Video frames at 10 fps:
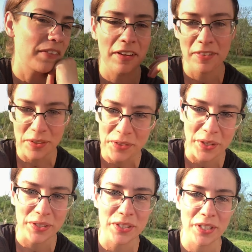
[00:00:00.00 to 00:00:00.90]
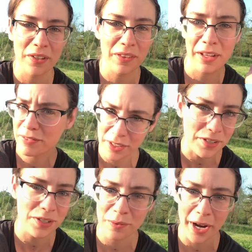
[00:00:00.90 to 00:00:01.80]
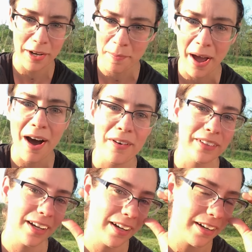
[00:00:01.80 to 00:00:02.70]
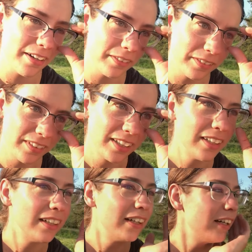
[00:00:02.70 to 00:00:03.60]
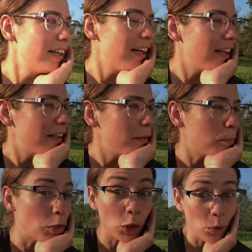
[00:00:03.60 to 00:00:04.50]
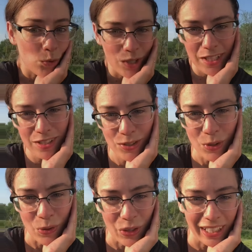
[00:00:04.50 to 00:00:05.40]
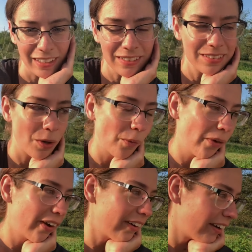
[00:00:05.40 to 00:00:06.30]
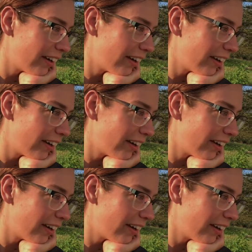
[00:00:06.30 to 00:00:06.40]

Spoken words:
feels good to you, if that feels the right amount of newness, new things, or